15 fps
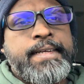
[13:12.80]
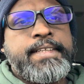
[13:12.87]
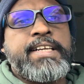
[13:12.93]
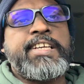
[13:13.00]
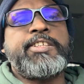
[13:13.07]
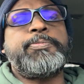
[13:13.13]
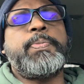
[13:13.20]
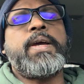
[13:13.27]
well,
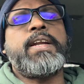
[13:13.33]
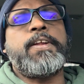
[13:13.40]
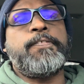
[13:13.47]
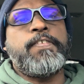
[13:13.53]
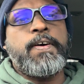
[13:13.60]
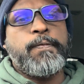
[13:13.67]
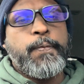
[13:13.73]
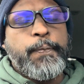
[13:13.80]
you will
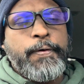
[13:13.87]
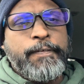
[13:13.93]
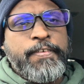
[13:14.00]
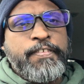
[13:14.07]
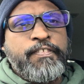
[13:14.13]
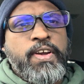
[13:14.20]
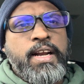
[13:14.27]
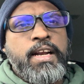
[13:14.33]
get the
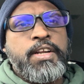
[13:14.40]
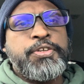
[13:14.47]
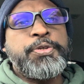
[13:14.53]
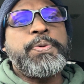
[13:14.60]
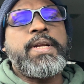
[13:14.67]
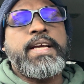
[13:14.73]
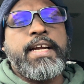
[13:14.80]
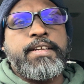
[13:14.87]
opportunity.
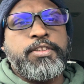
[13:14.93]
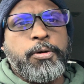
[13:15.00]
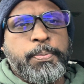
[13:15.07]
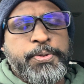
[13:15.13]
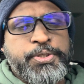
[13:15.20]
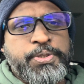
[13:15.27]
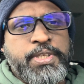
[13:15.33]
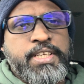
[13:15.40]
That's it.
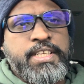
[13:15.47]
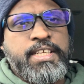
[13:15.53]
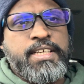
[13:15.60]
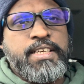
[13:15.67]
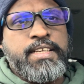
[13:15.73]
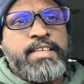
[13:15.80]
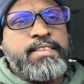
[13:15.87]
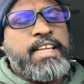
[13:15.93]

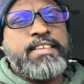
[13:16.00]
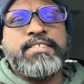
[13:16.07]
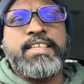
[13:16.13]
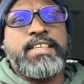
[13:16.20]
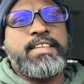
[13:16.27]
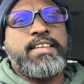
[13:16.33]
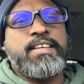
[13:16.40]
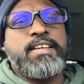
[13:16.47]

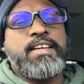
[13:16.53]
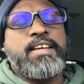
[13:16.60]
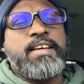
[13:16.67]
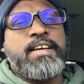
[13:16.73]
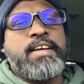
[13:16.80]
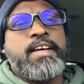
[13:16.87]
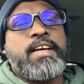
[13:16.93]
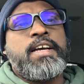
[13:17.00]
Whoever
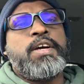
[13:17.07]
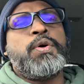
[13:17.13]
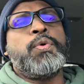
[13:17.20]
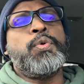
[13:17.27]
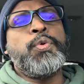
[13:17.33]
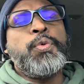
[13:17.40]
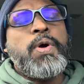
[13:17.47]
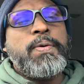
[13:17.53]
talented, they will get
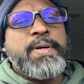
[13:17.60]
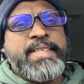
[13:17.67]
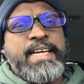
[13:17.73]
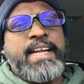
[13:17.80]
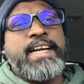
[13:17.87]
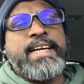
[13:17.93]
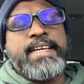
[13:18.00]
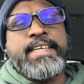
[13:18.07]
the
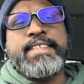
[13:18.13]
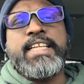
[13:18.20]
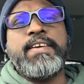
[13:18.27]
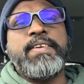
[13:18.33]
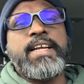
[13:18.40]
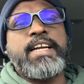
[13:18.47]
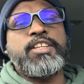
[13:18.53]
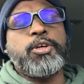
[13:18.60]
opportunity,
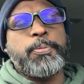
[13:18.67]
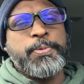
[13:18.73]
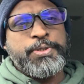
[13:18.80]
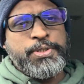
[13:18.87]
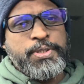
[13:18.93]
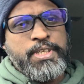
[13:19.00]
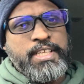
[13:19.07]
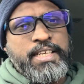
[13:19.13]

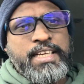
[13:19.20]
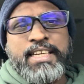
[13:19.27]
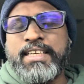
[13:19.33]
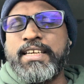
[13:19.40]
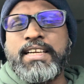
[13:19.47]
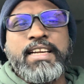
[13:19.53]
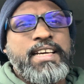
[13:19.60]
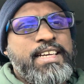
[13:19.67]
regardless of the
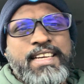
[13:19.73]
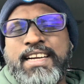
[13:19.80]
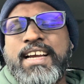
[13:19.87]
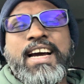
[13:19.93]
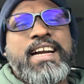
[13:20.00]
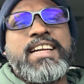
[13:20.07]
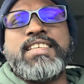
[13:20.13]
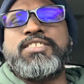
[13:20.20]
race,
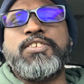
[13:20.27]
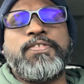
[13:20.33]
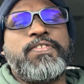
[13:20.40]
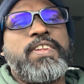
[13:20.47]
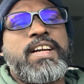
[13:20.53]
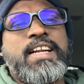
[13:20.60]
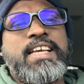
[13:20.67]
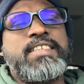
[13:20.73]

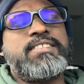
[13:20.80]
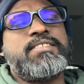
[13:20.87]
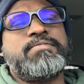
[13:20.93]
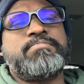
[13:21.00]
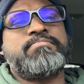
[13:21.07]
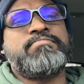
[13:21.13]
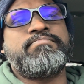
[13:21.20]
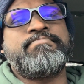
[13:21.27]

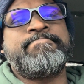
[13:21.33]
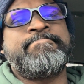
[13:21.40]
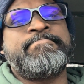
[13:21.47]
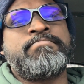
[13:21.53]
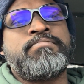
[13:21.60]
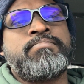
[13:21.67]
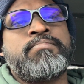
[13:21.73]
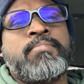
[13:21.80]
color,
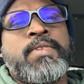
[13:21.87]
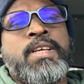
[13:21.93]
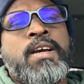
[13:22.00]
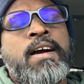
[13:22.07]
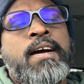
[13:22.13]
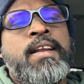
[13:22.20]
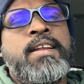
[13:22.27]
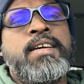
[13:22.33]
or anything.
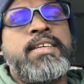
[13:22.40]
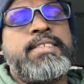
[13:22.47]
So that's